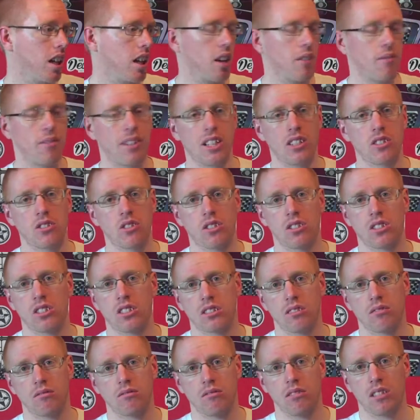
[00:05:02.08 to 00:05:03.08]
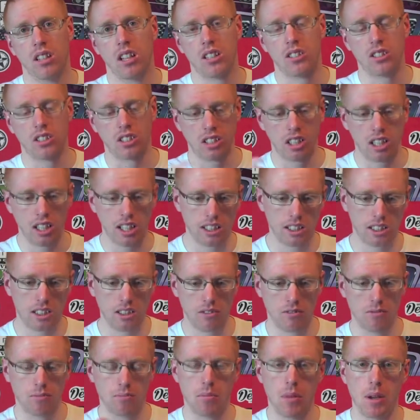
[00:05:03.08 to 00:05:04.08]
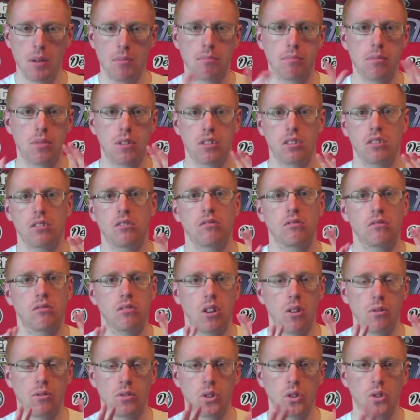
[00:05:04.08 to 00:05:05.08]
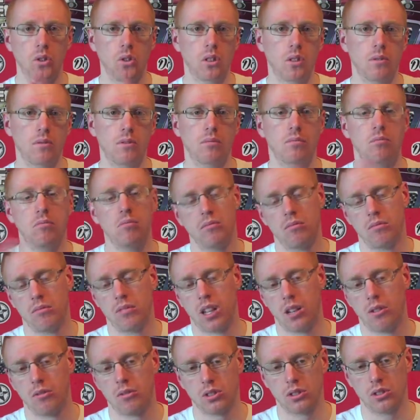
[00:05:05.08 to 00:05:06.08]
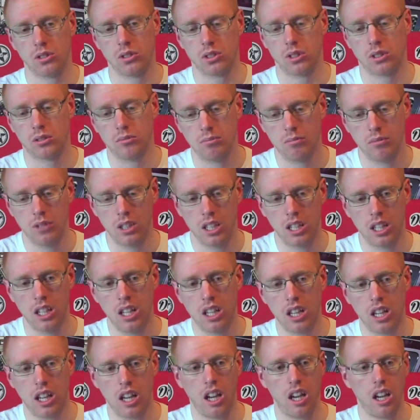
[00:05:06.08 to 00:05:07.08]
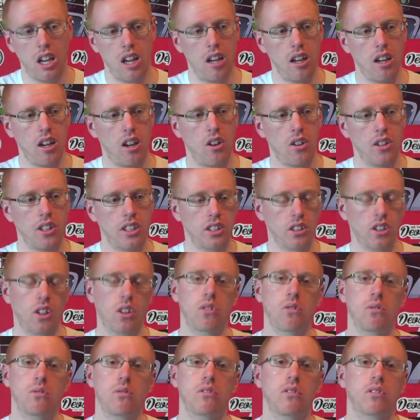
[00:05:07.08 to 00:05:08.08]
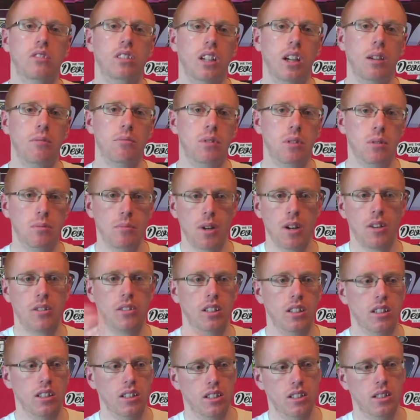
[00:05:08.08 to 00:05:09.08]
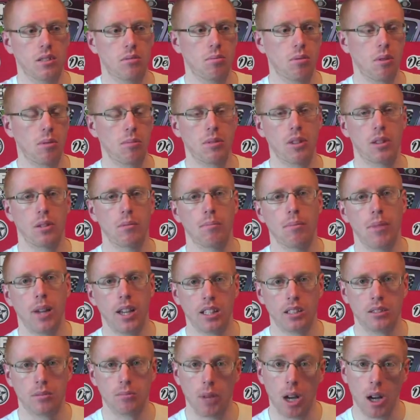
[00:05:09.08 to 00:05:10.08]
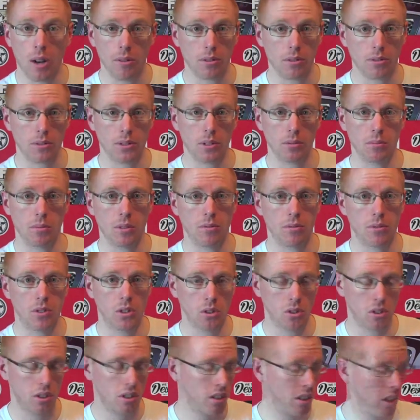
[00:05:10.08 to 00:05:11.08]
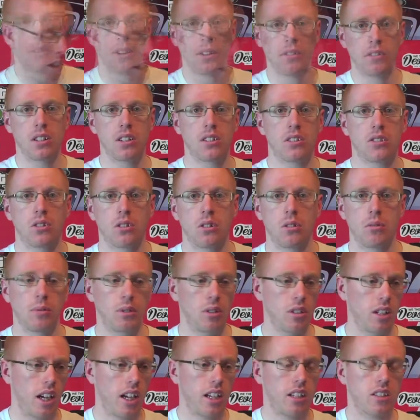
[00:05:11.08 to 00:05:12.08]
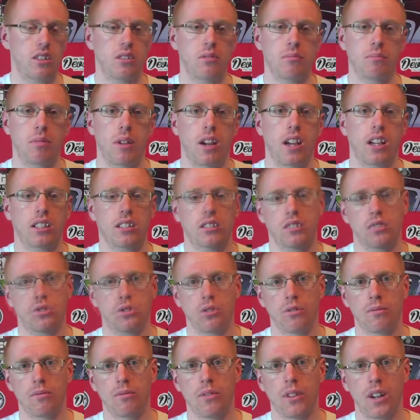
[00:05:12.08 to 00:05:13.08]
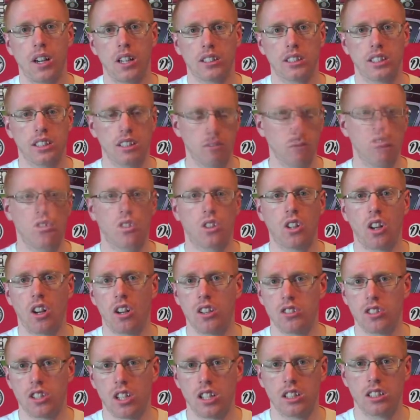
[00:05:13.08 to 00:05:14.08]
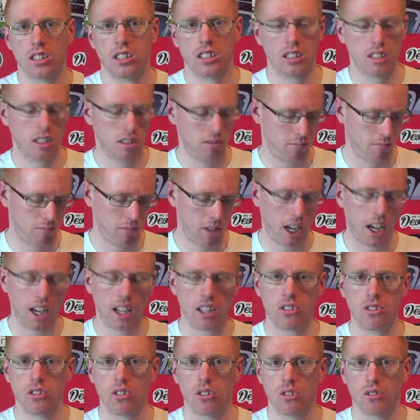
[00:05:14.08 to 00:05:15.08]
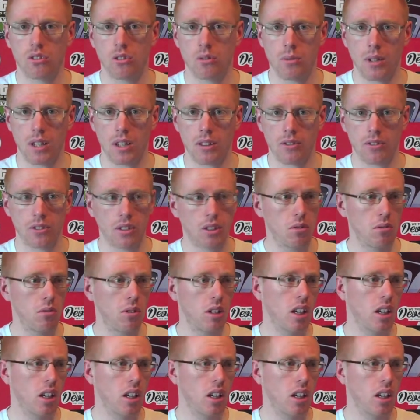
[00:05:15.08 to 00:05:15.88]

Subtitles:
Avengers, as a collective member, of all of them. That was awesome. On his own, Captain America, this is probably the best Marvel film they've done. Very enjoyable, action-packed, gunfighting, car chases, action all the way through.